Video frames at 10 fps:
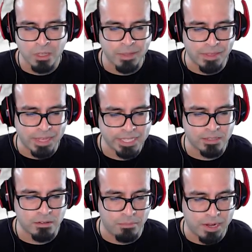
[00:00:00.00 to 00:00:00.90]
You mean
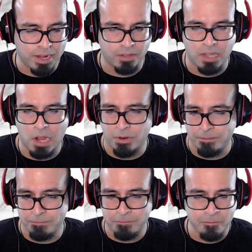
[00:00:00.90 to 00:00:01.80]
this? Bottle of
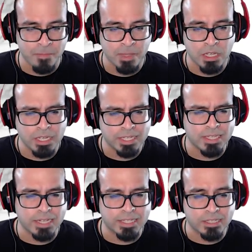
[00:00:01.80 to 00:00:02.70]
laudanum.
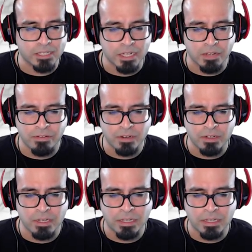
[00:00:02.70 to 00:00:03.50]
Yes, that's the stuff.